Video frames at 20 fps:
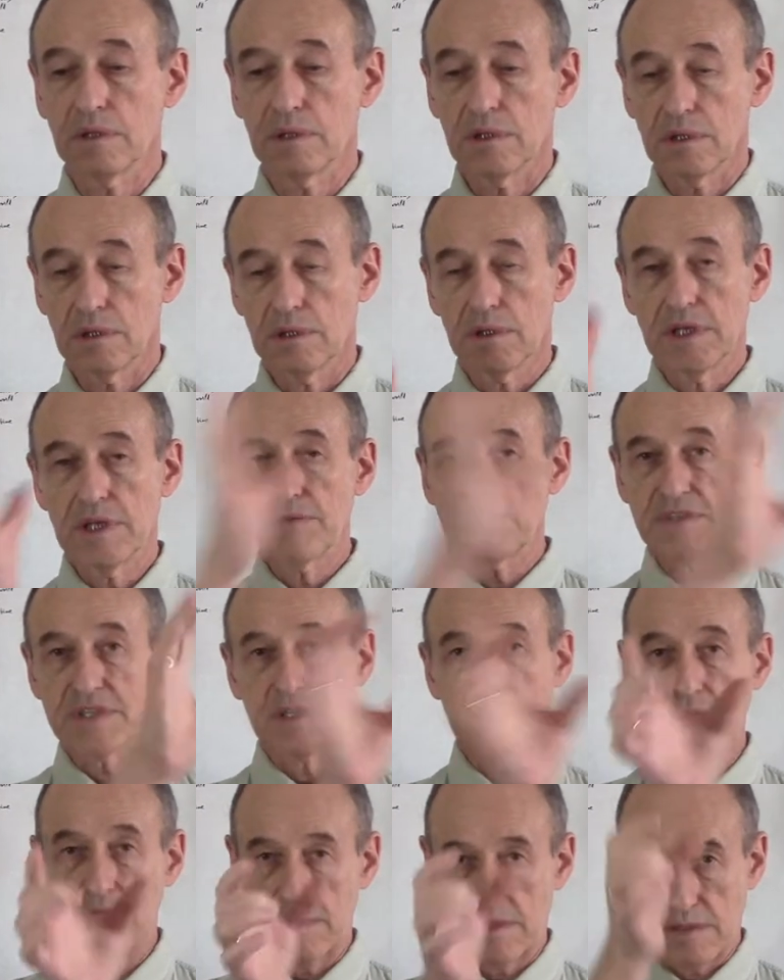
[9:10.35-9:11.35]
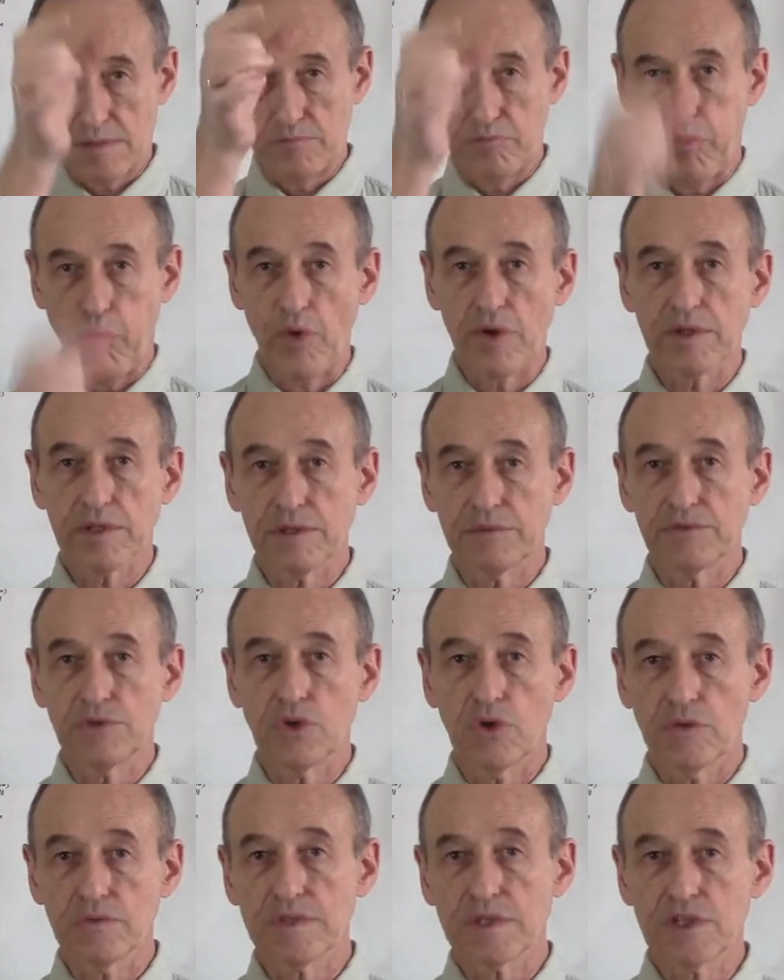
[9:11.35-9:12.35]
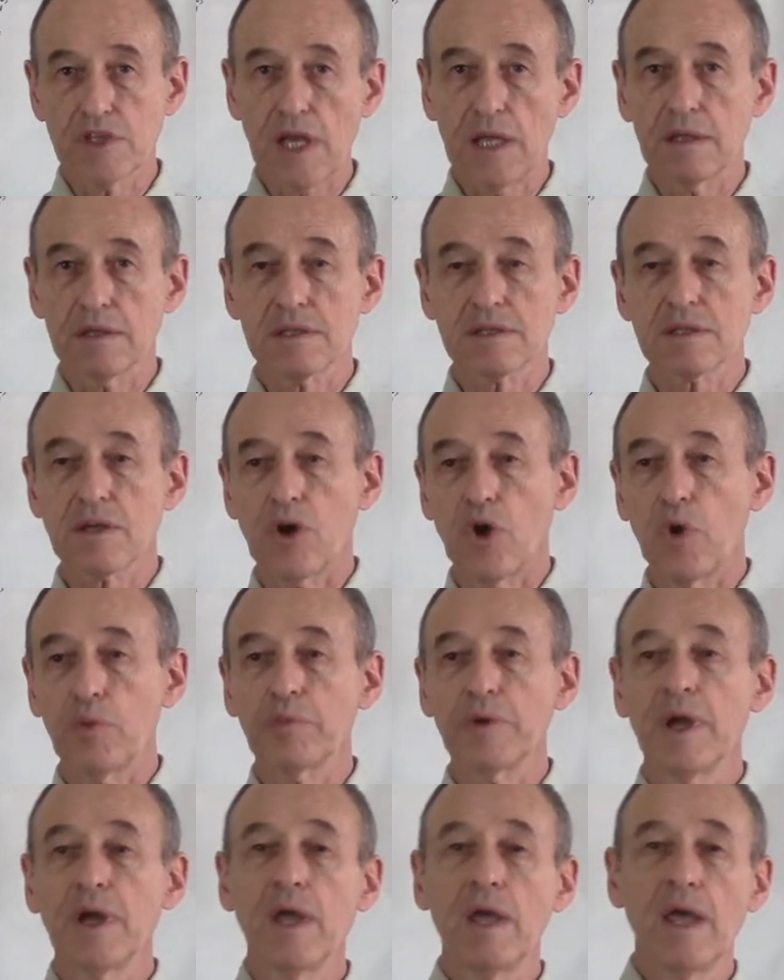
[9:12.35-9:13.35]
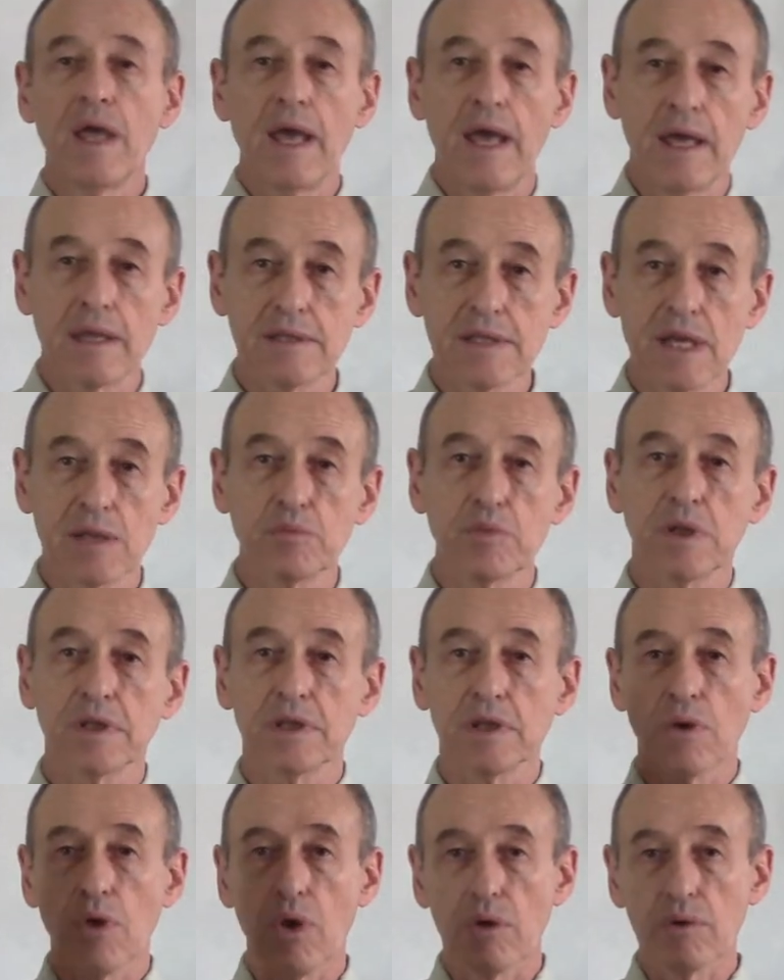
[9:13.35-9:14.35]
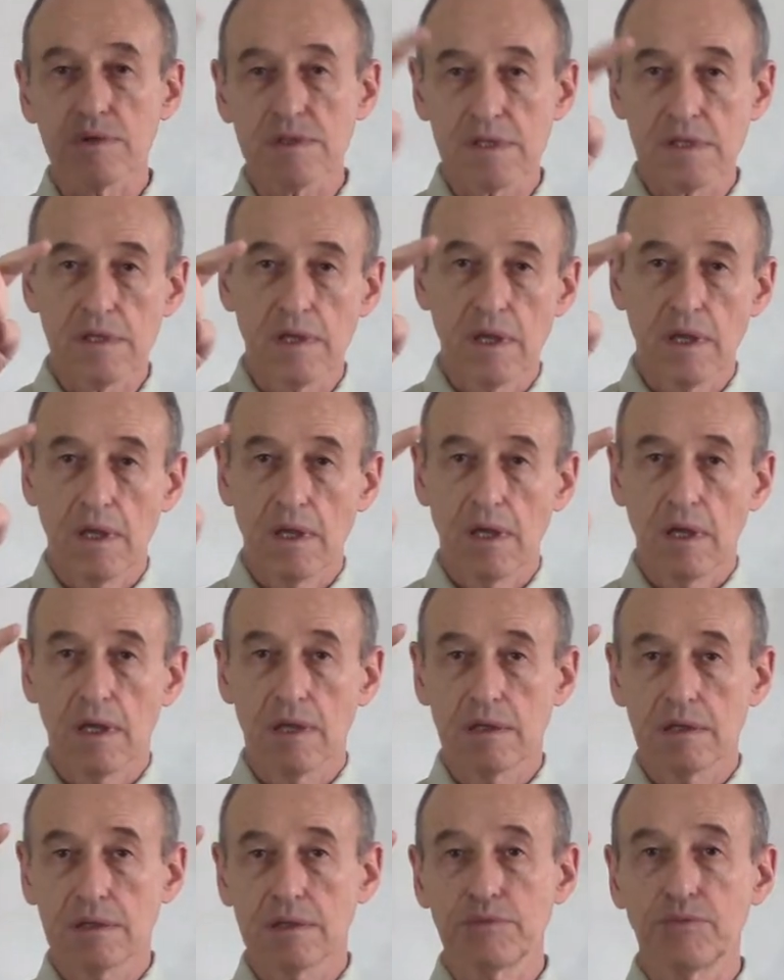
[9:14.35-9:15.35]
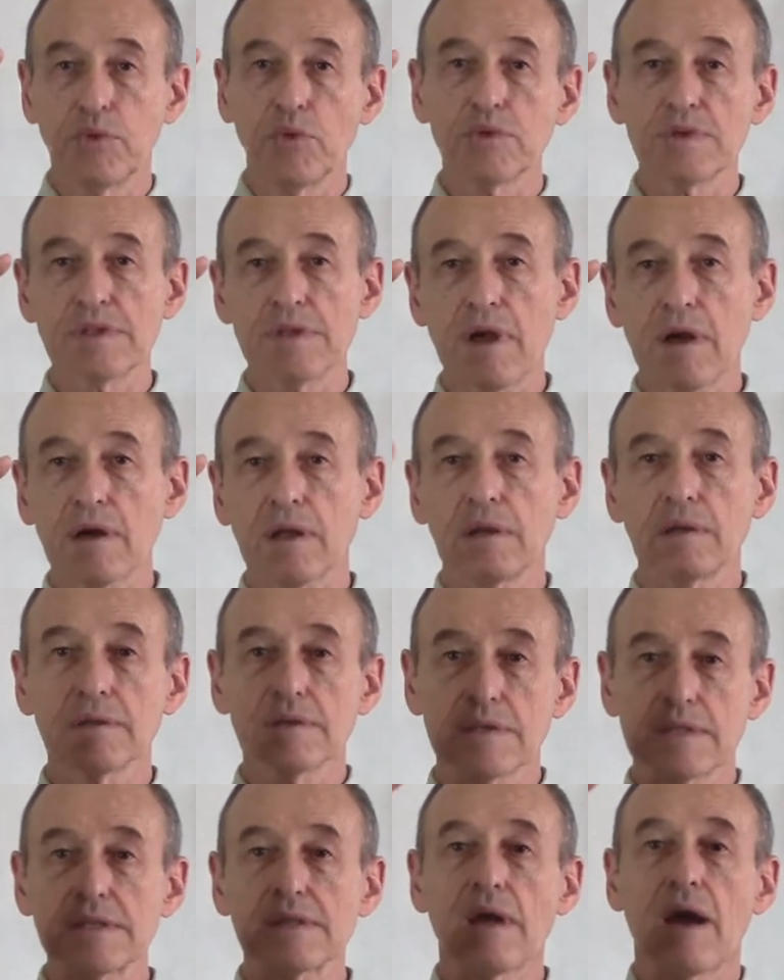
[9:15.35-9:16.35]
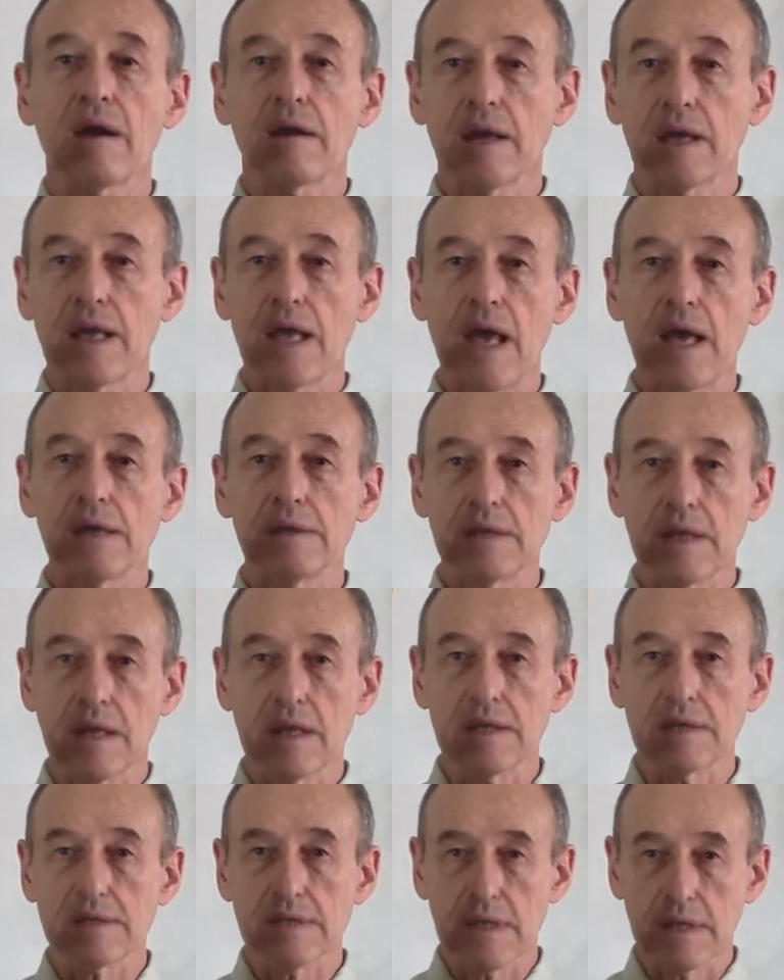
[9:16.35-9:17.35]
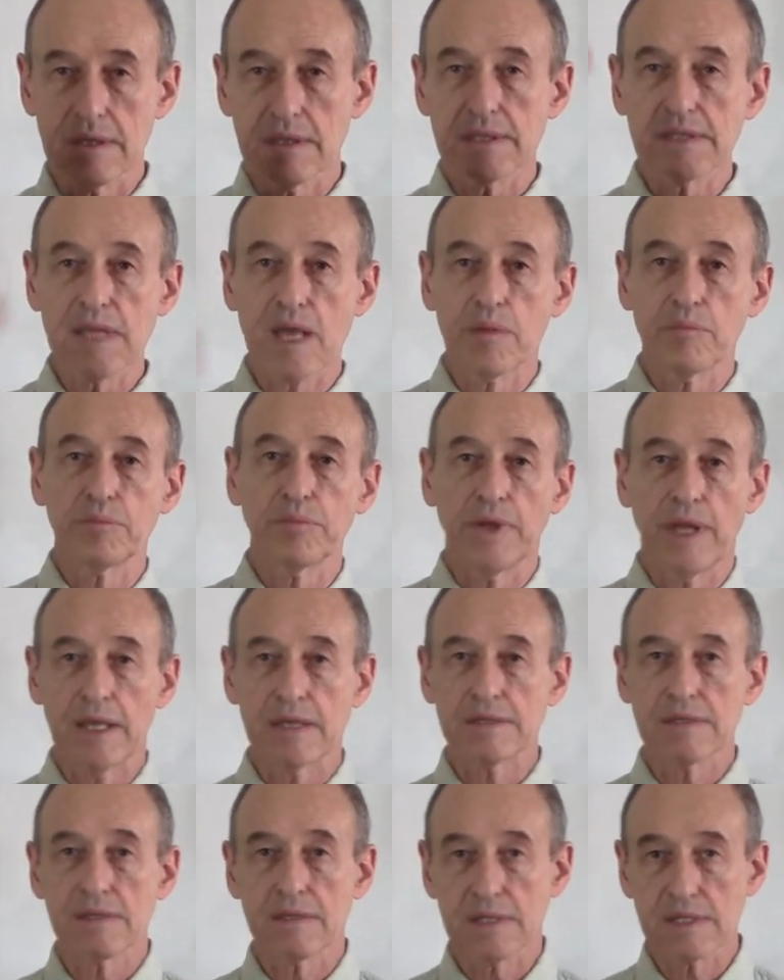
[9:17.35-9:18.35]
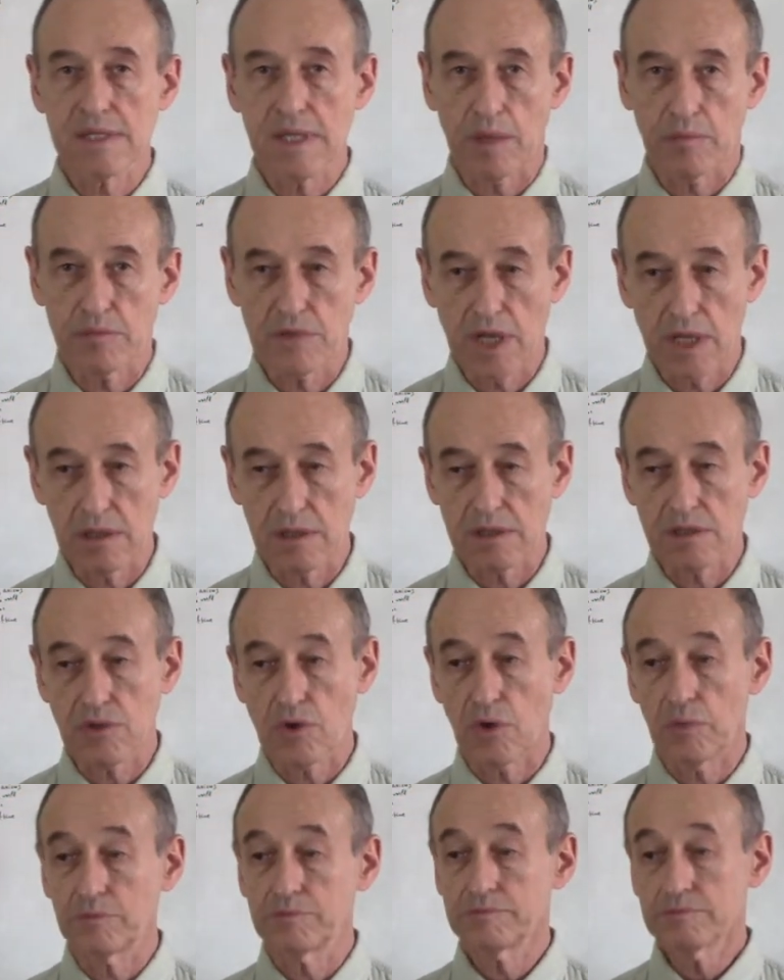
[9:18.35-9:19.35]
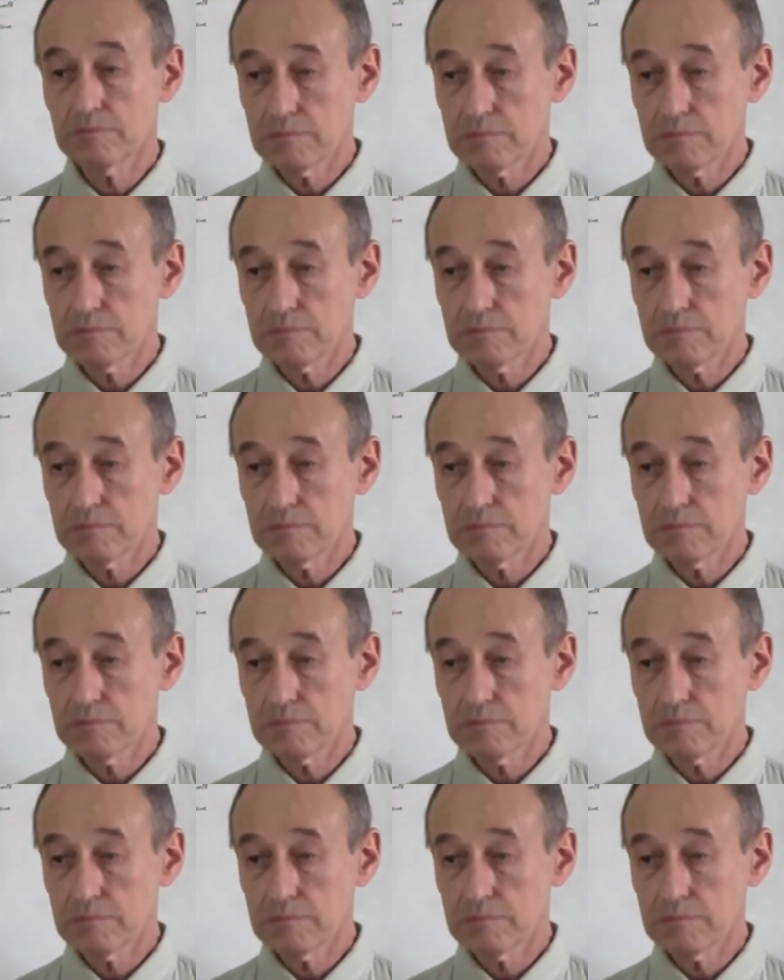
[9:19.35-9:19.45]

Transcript: leaves this point of view of the telescope, and then when it goes the full circle, the star again is in the same place in the same telescope.